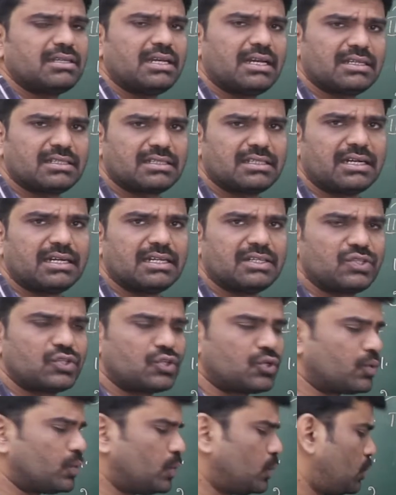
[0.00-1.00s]
Yes, that is
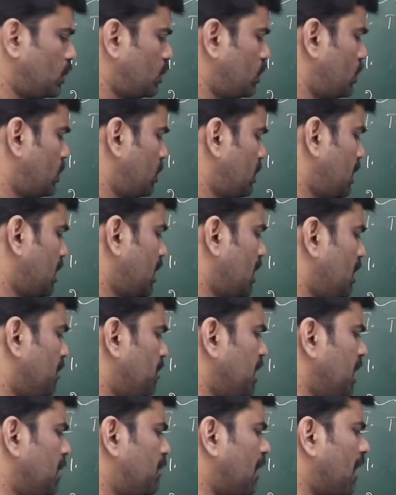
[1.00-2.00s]
true.
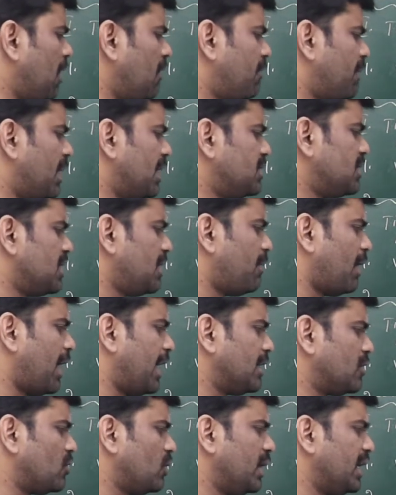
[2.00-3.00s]
People of Punjab
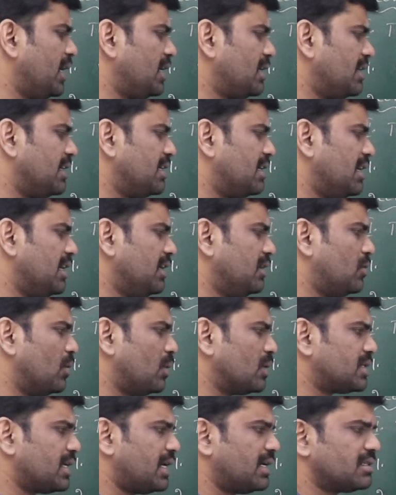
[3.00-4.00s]
like to eat idli,
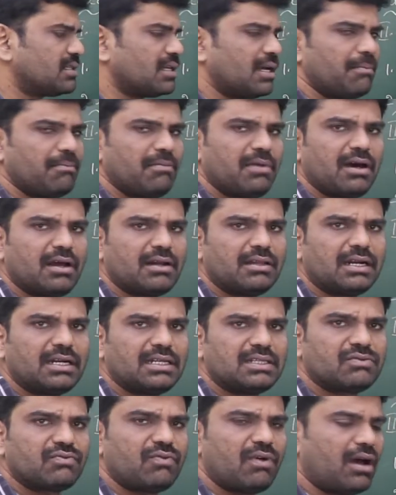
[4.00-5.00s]
dosa and sambar. That
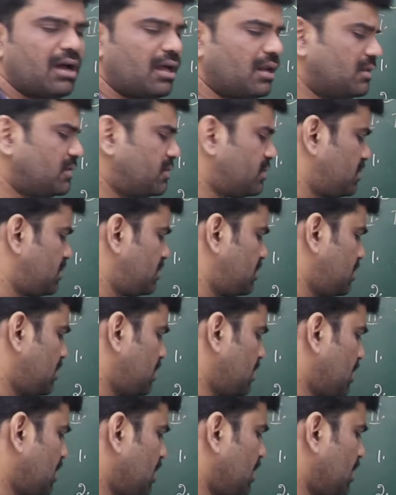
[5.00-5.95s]
is false.